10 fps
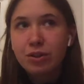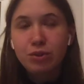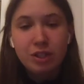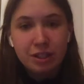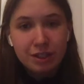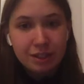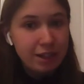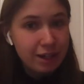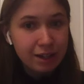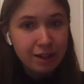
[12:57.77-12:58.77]

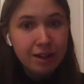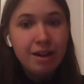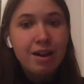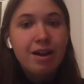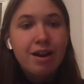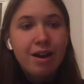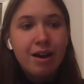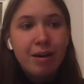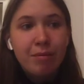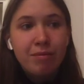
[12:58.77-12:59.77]
Tilde,
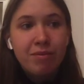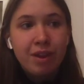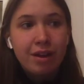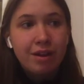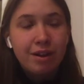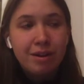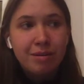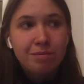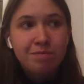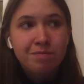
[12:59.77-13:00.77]

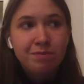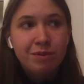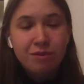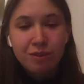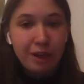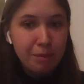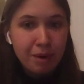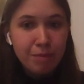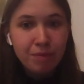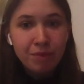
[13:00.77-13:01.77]
then
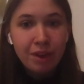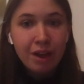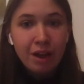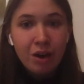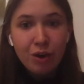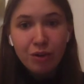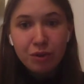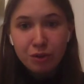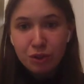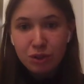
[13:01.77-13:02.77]
Figma, all of
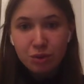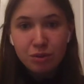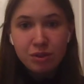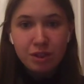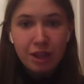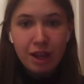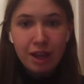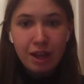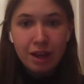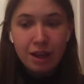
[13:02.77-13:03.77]
those tools, they